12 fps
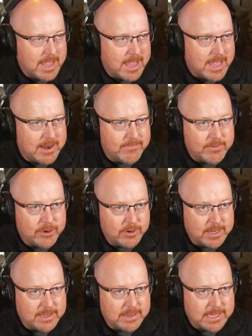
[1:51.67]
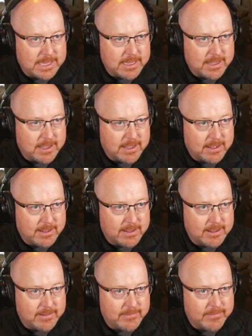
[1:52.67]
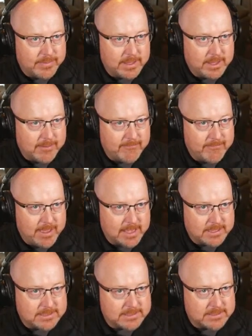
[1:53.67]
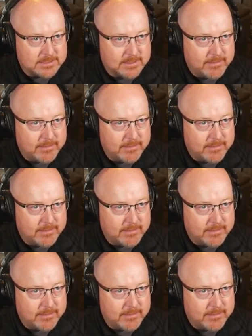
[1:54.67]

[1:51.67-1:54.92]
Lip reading: and if you're in the effects